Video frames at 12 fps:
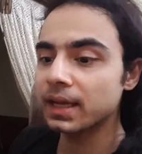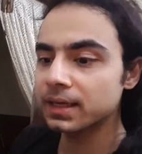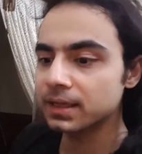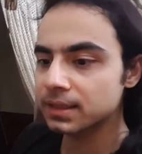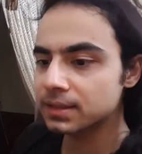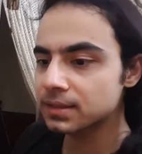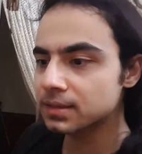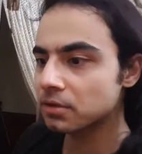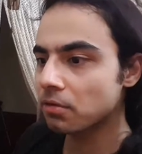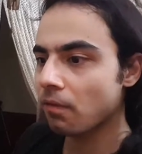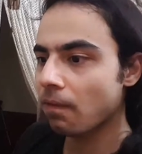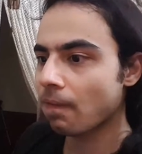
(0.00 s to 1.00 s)
I guess.
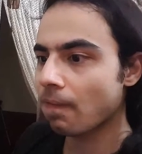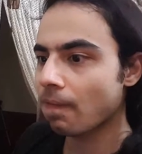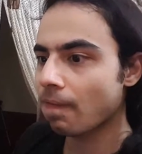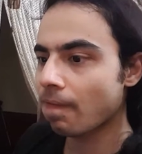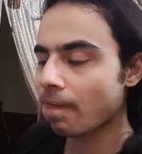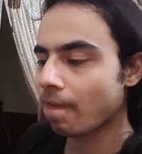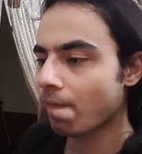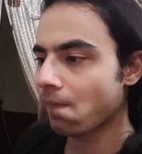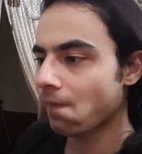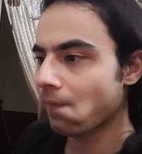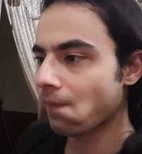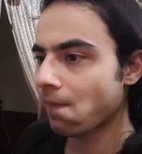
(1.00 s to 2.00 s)

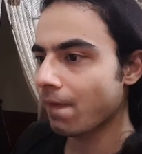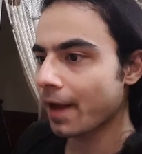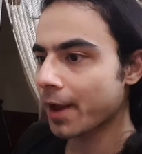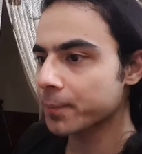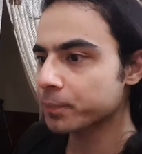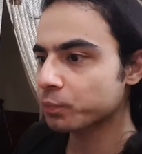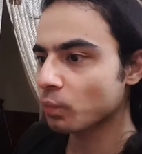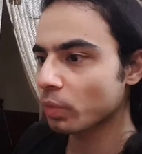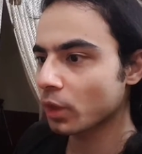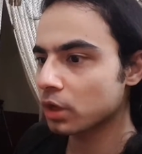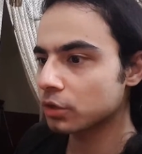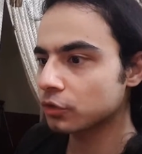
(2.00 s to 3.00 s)
Okay,
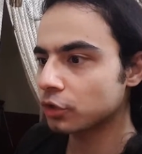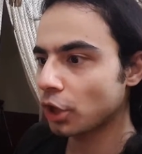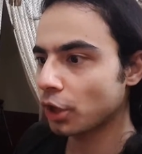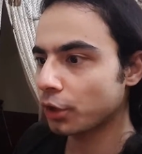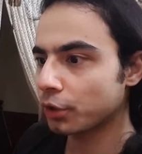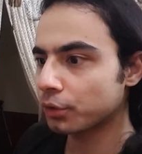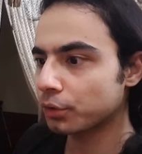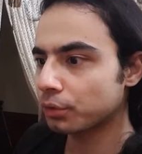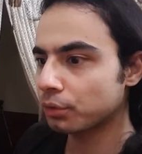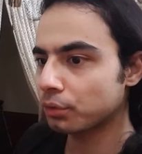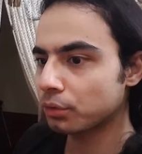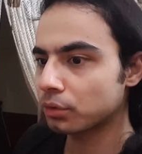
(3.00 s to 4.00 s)

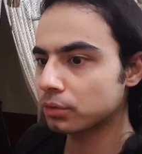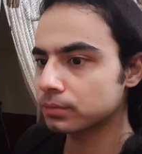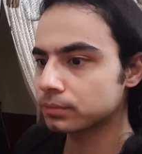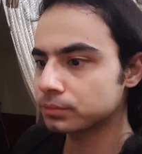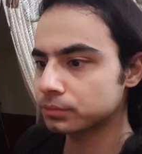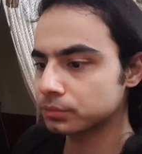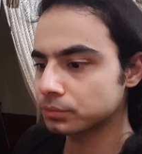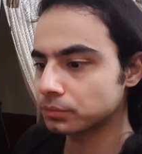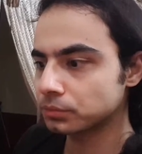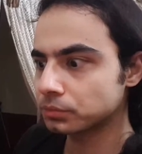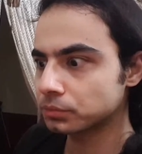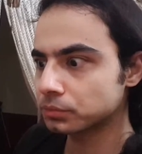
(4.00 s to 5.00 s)
so
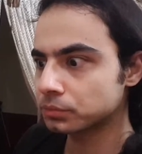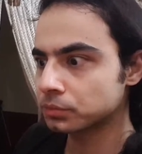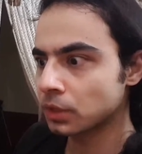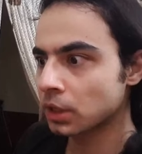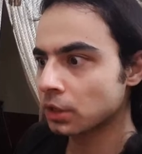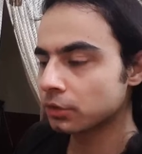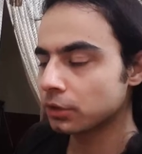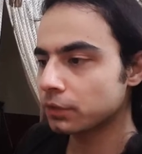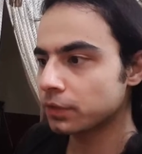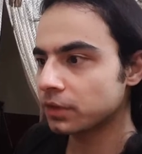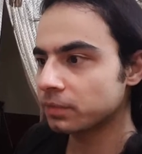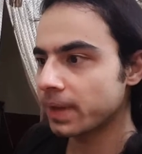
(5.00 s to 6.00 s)
hmm. So the
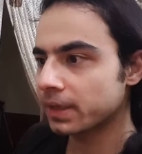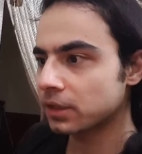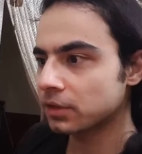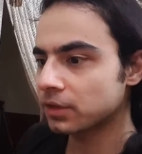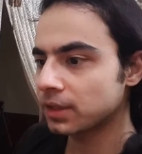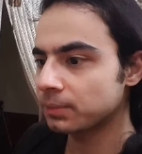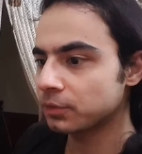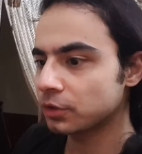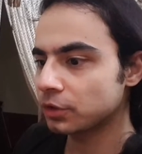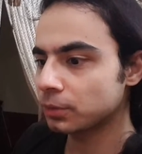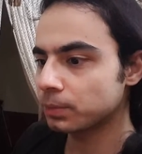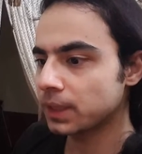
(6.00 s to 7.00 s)
first panel seems
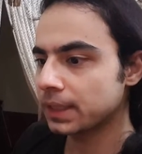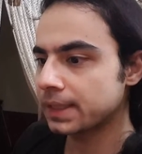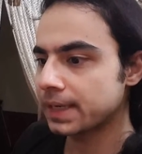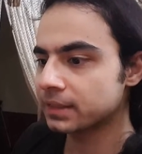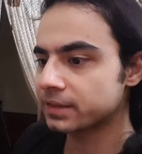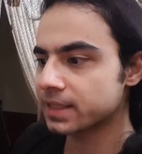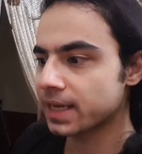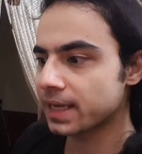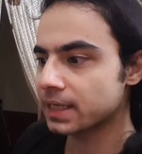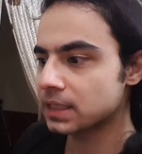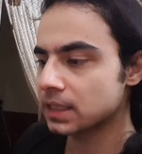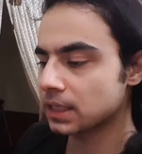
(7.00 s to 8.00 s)
to be Death's
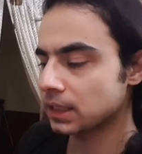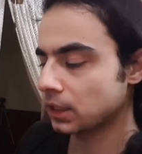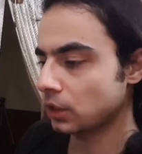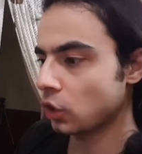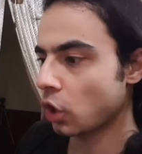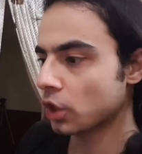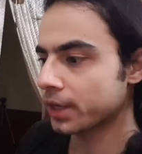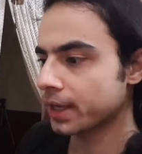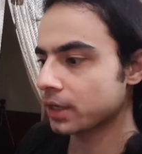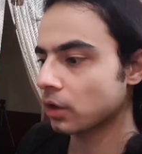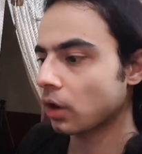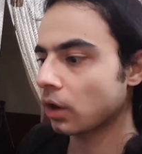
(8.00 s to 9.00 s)
Head uh,
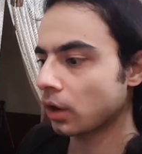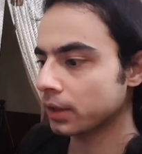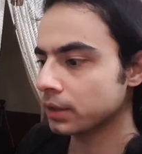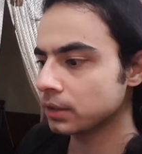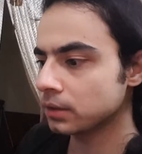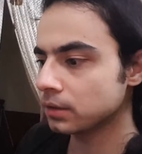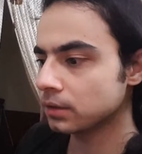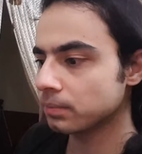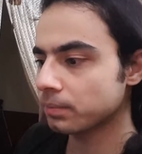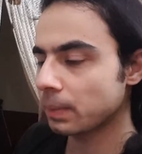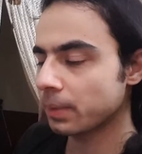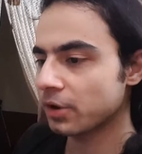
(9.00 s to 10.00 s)
logging on.
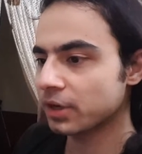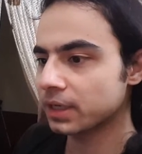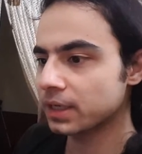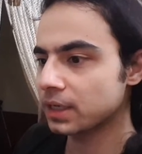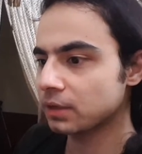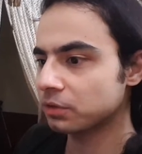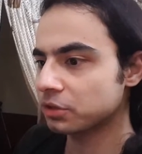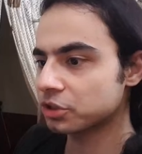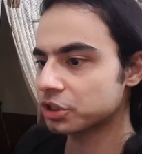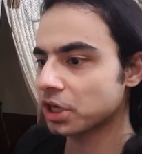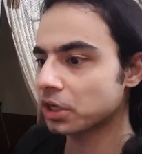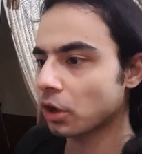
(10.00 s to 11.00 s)
Apparently he was
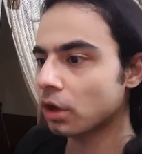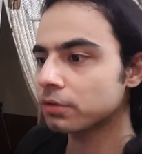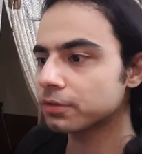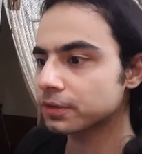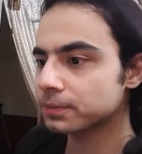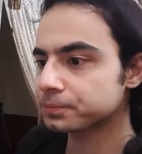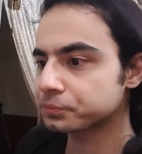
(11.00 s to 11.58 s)
shut off.